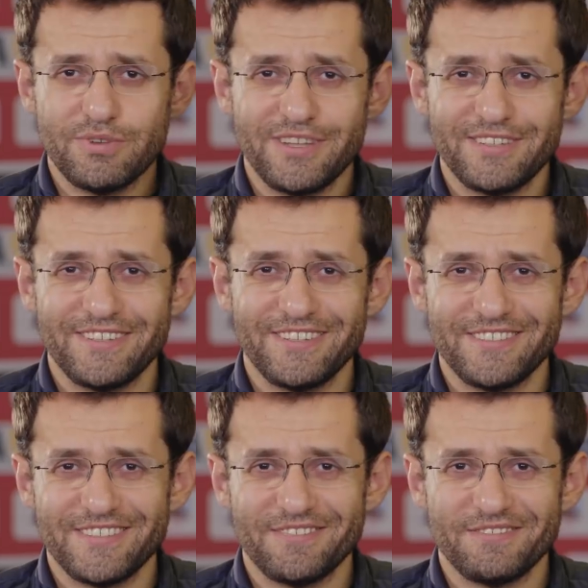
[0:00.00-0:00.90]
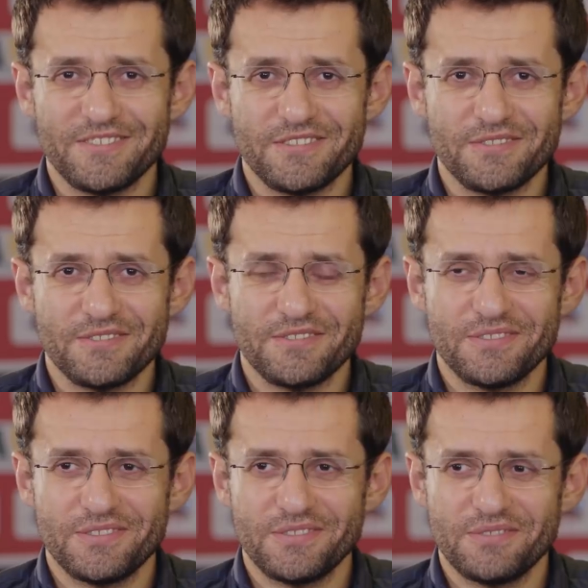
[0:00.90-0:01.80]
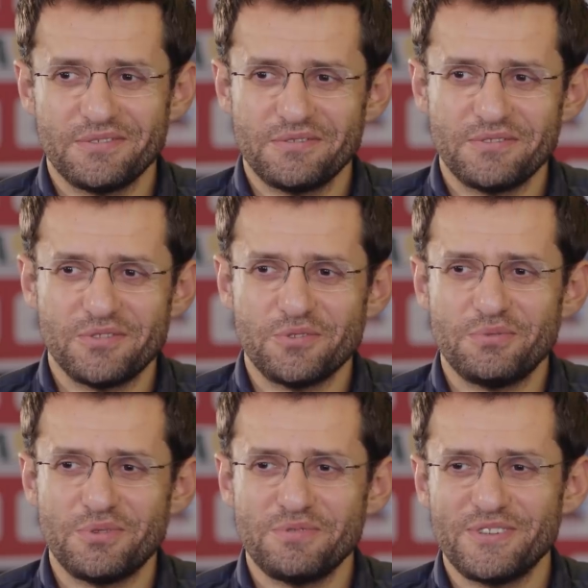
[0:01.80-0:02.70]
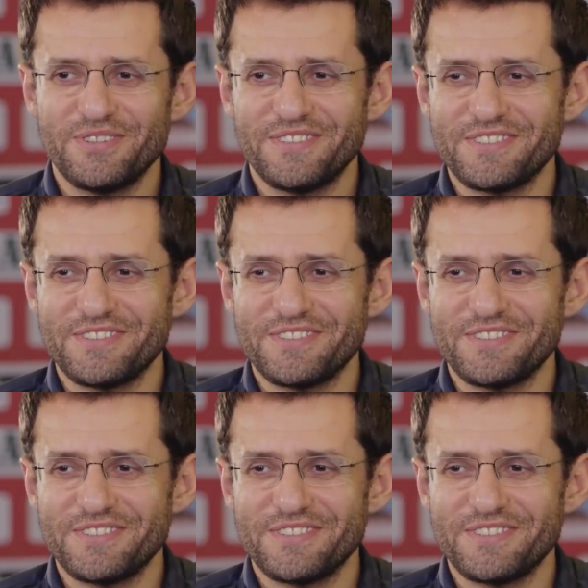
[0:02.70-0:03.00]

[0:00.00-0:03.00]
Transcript: candidates, I was too prepared,